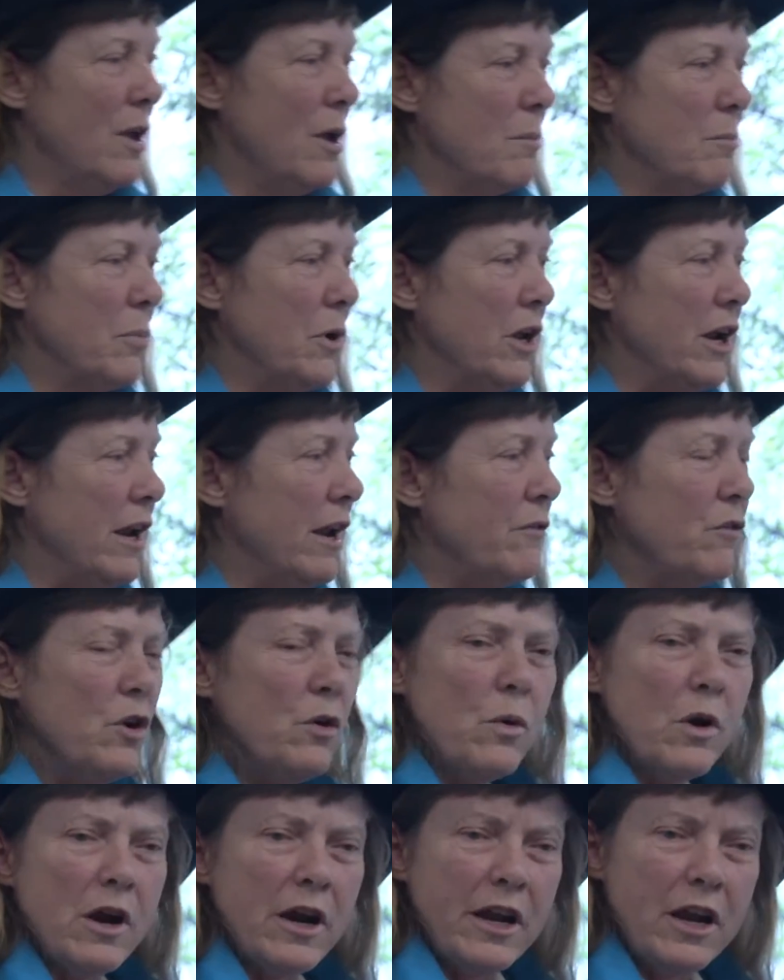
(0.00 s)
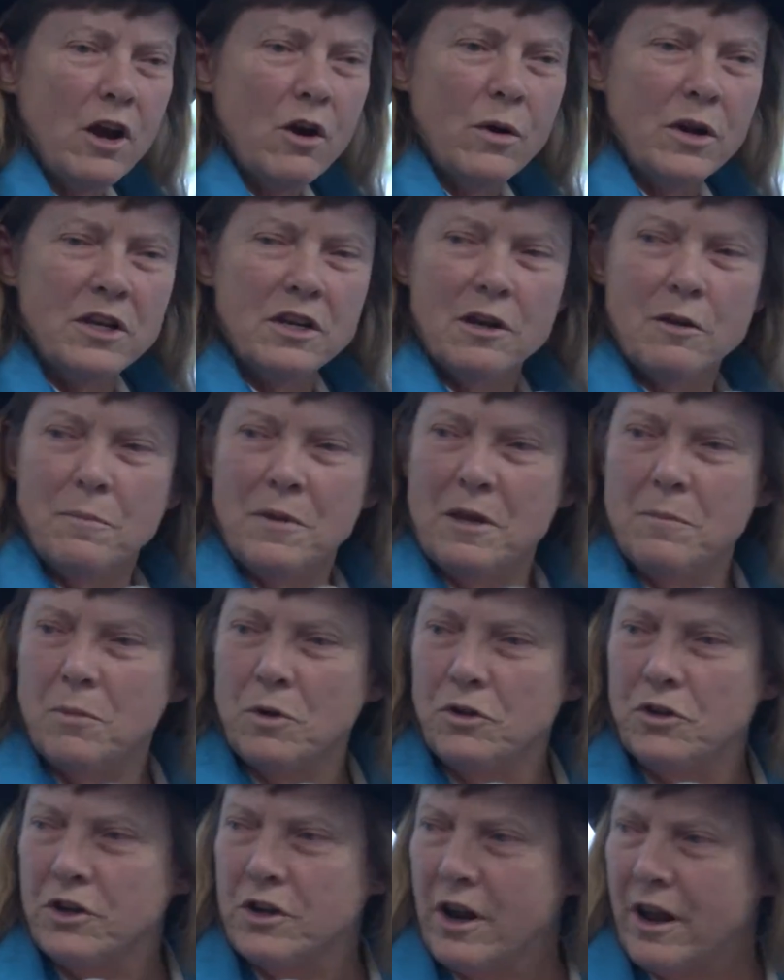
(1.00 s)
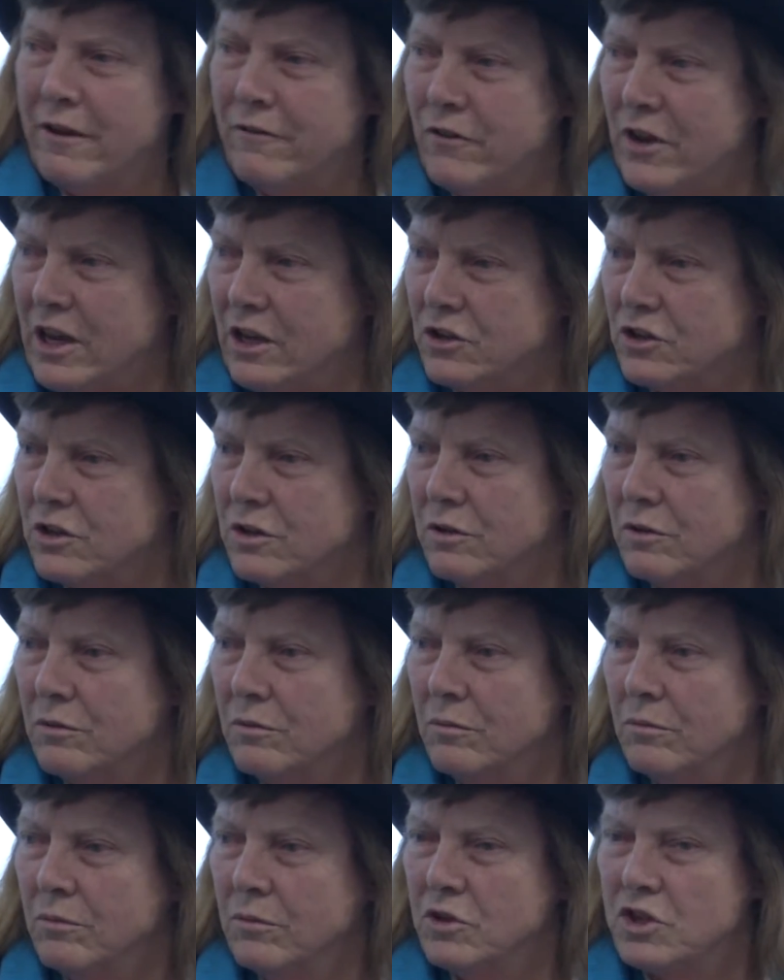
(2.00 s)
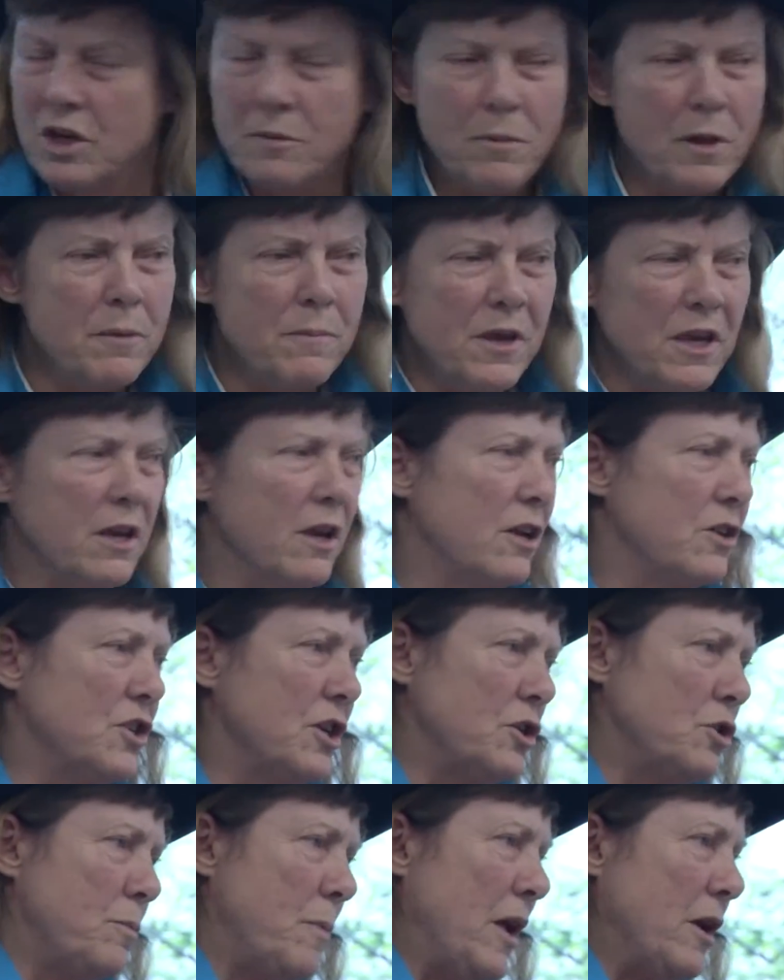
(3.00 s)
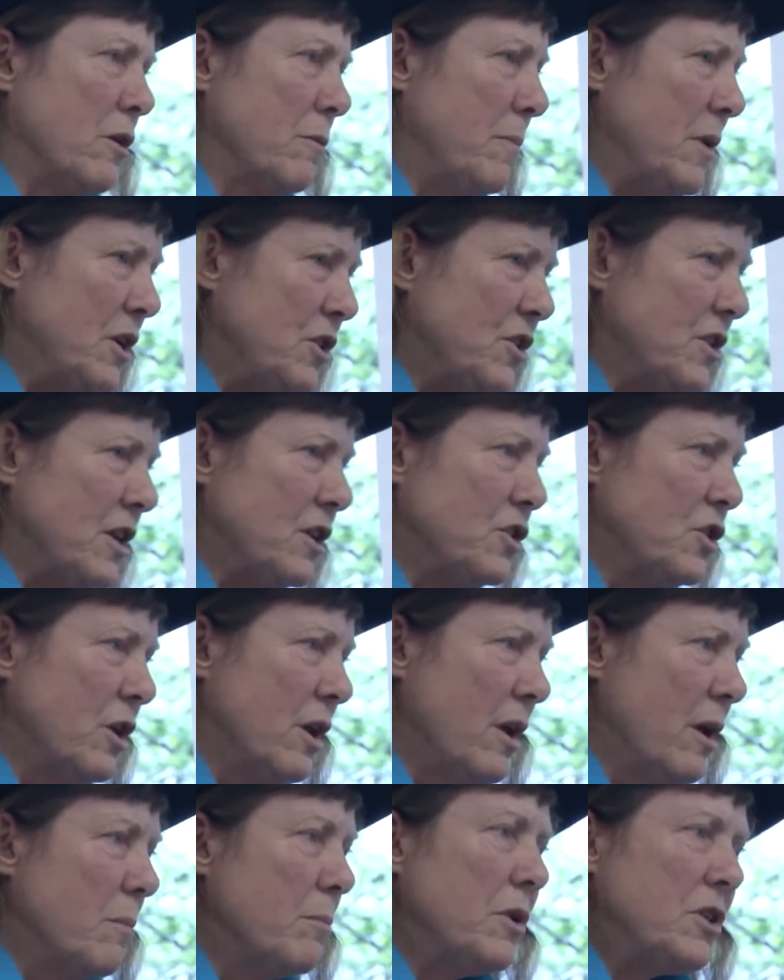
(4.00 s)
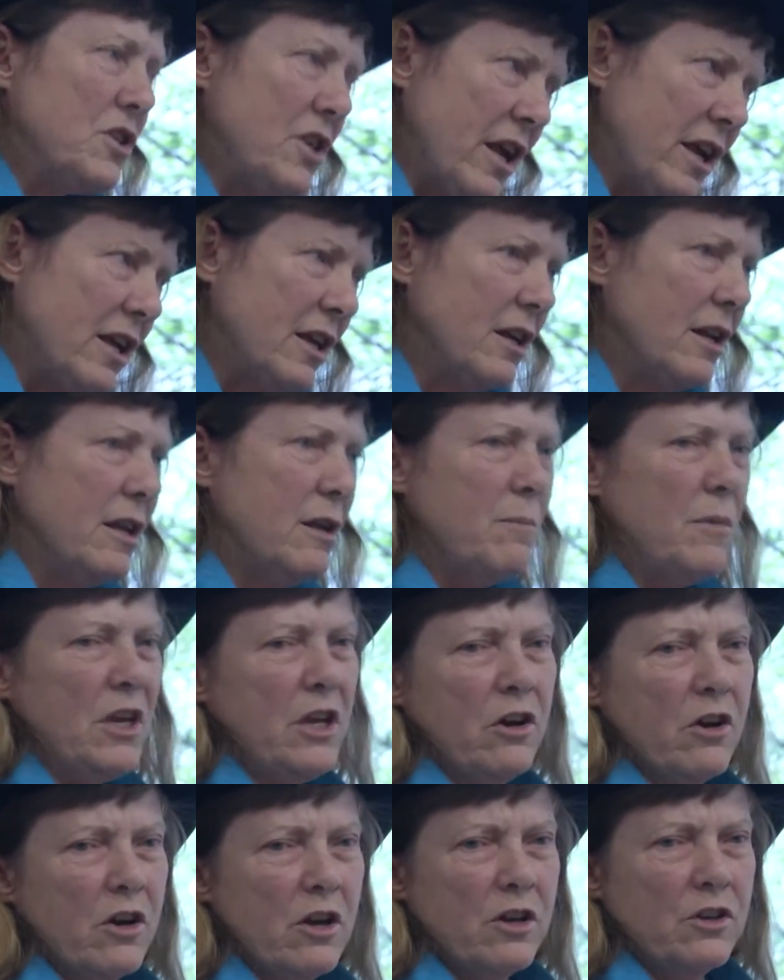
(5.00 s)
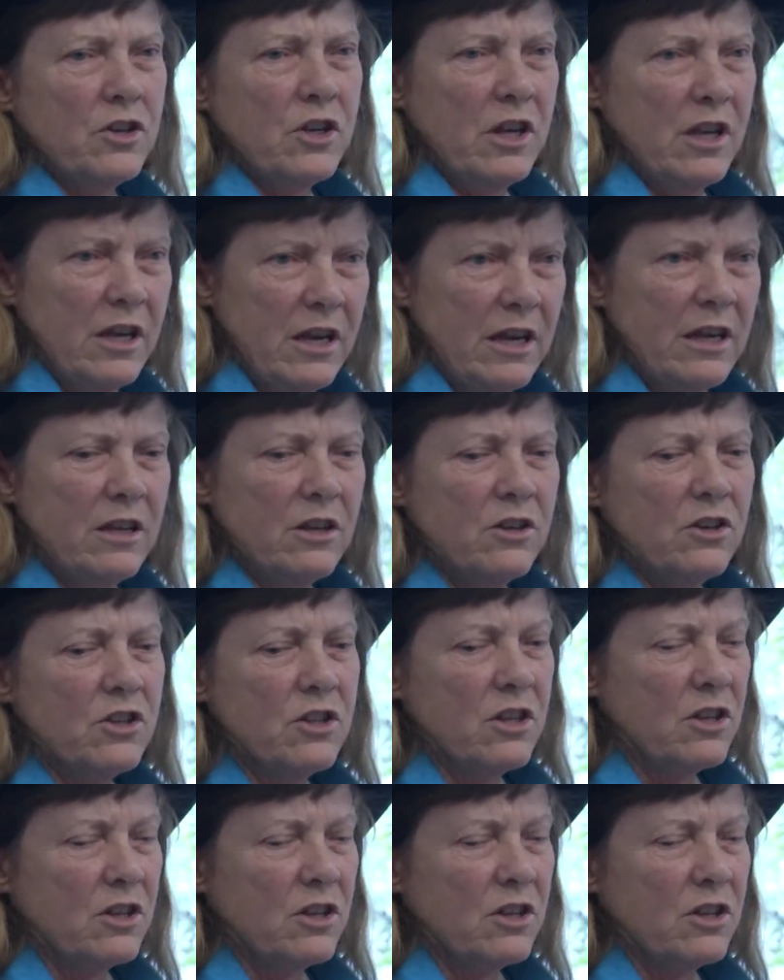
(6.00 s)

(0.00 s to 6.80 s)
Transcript: But everywhere I go, I tell people to divest. Simply because it's better business, but secondly because it is the